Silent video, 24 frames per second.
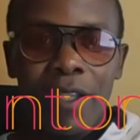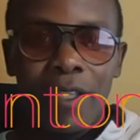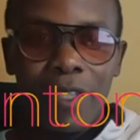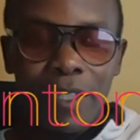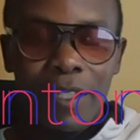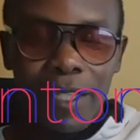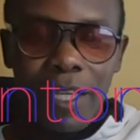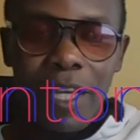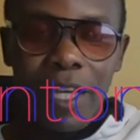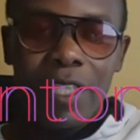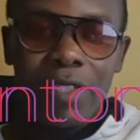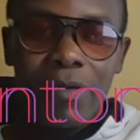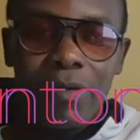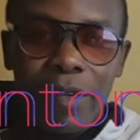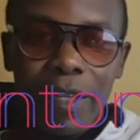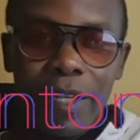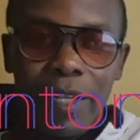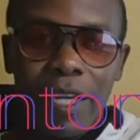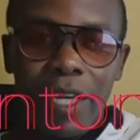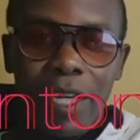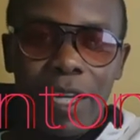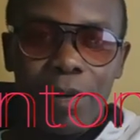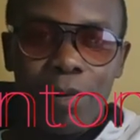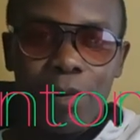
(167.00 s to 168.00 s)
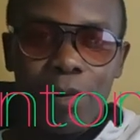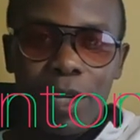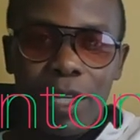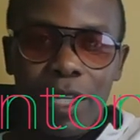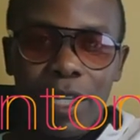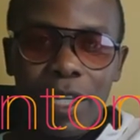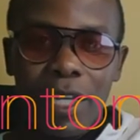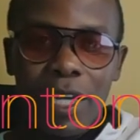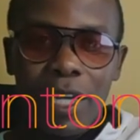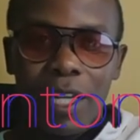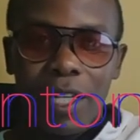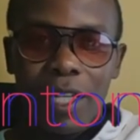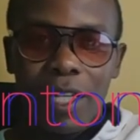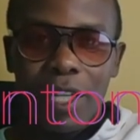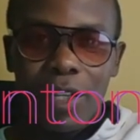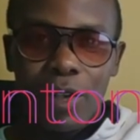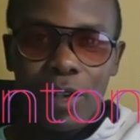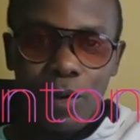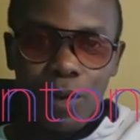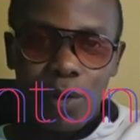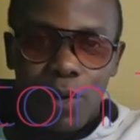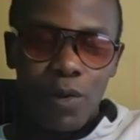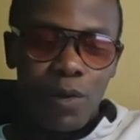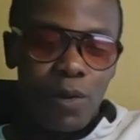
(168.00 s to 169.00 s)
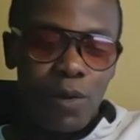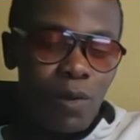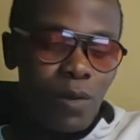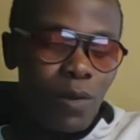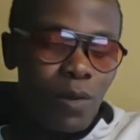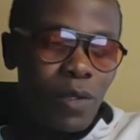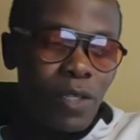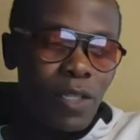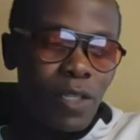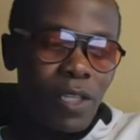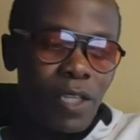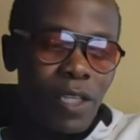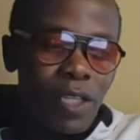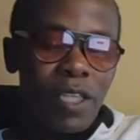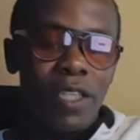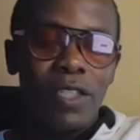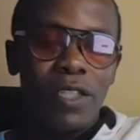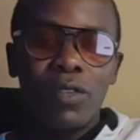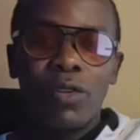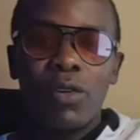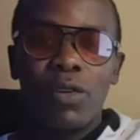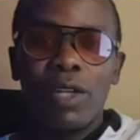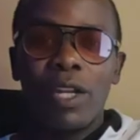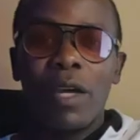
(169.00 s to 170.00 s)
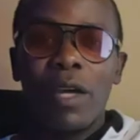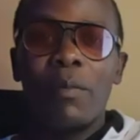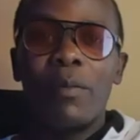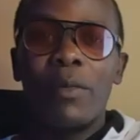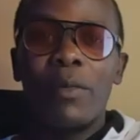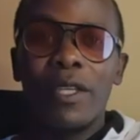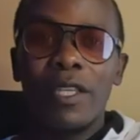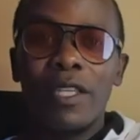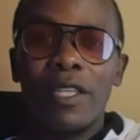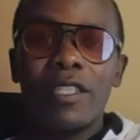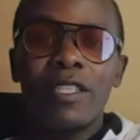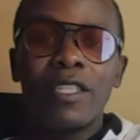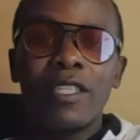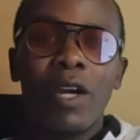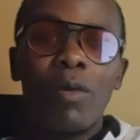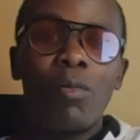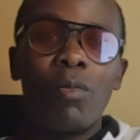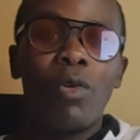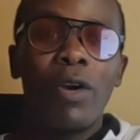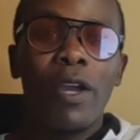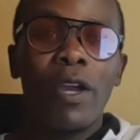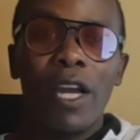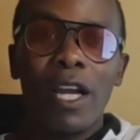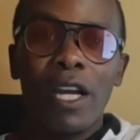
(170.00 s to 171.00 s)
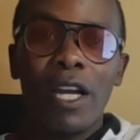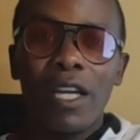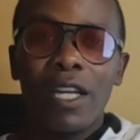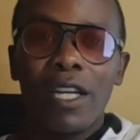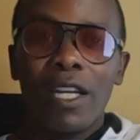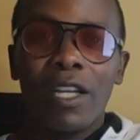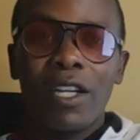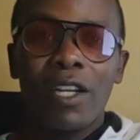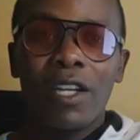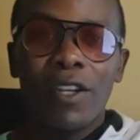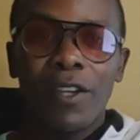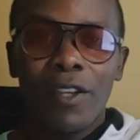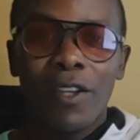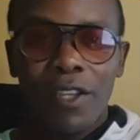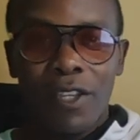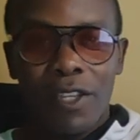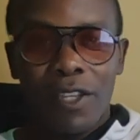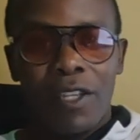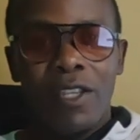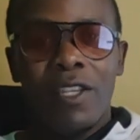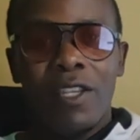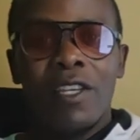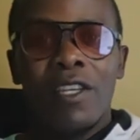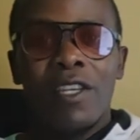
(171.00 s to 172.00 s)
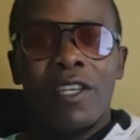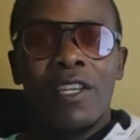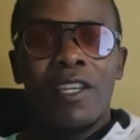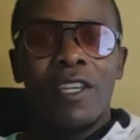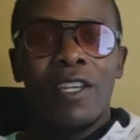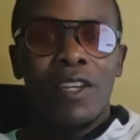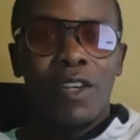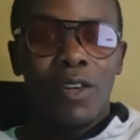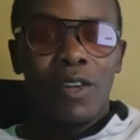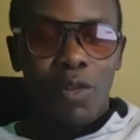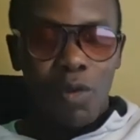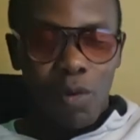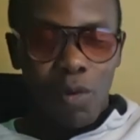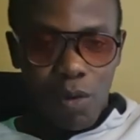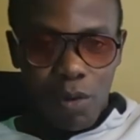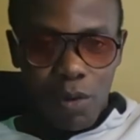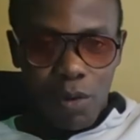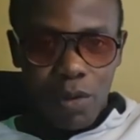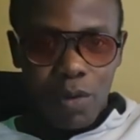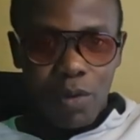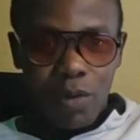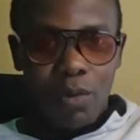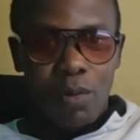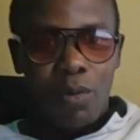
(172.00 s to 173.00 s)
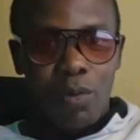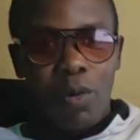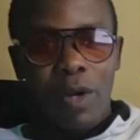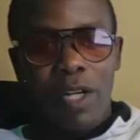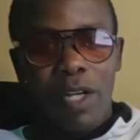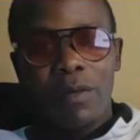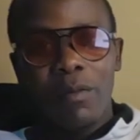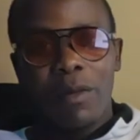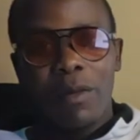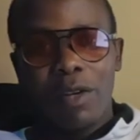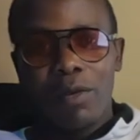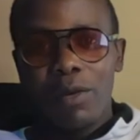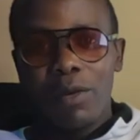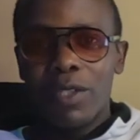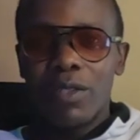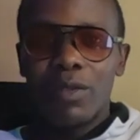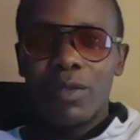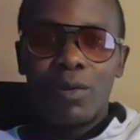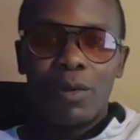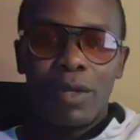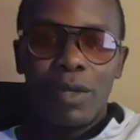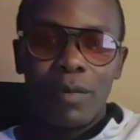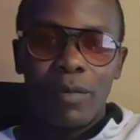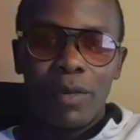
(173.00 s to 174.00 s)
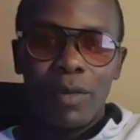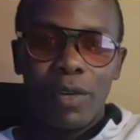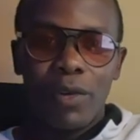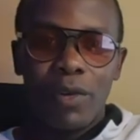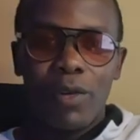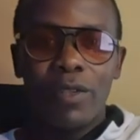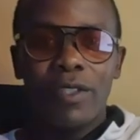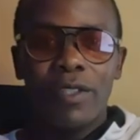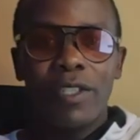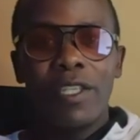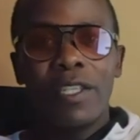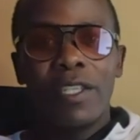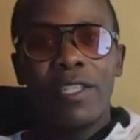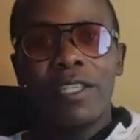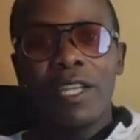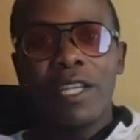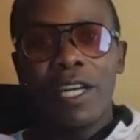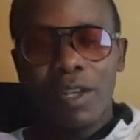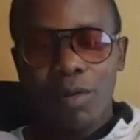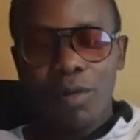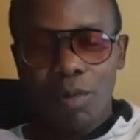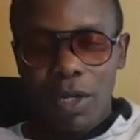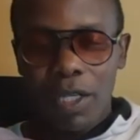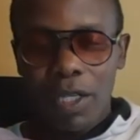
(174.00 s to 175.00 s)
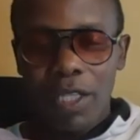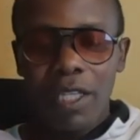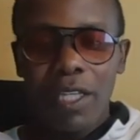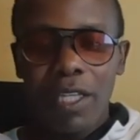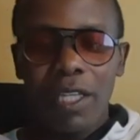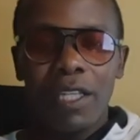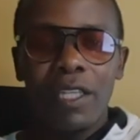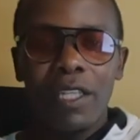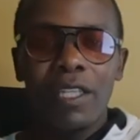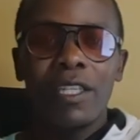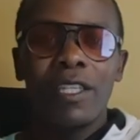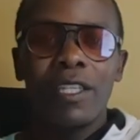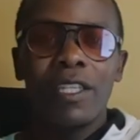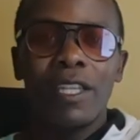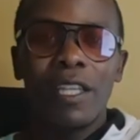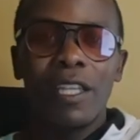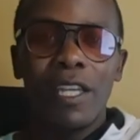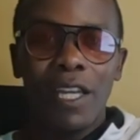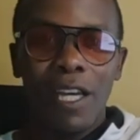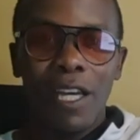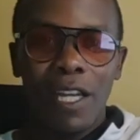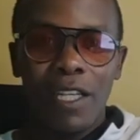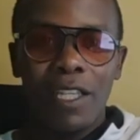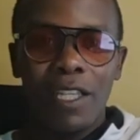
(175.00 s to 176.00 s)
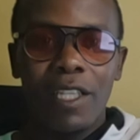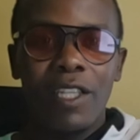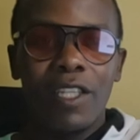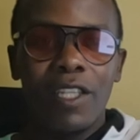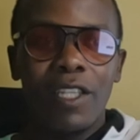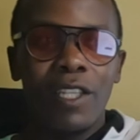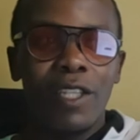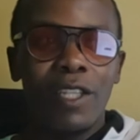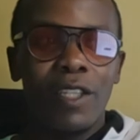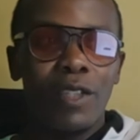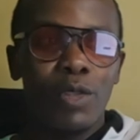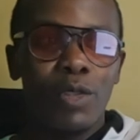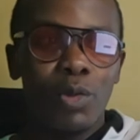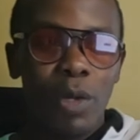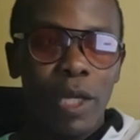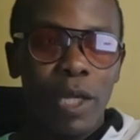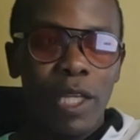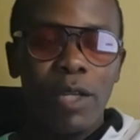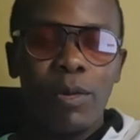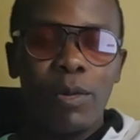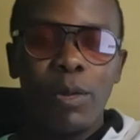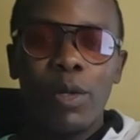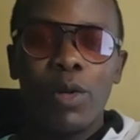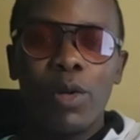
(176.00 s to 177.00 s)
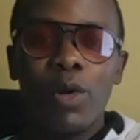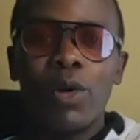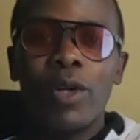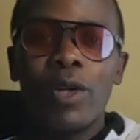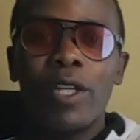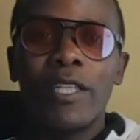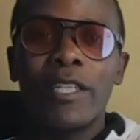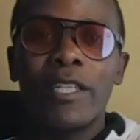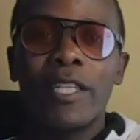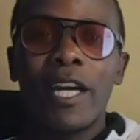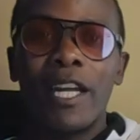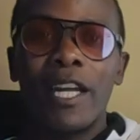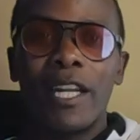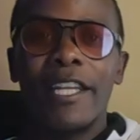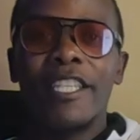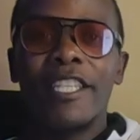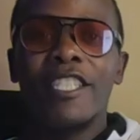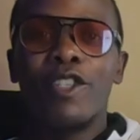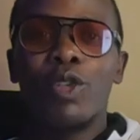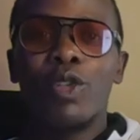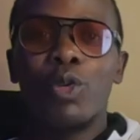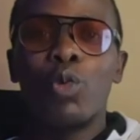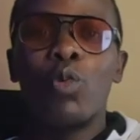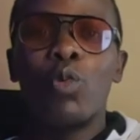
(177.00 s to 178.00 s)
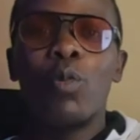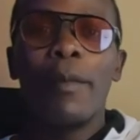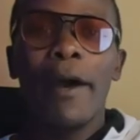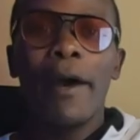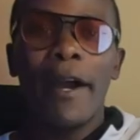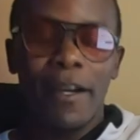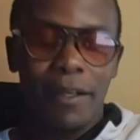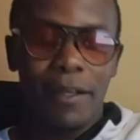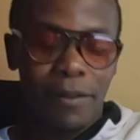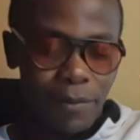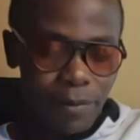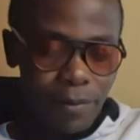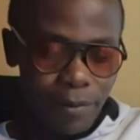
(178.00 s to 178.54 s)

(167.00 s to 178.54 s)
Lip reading: This guy is very hardworking and I know he is gonna be somewhere close to what Marwa is doing because he's hardworking. And in Swahili we call it anajituma.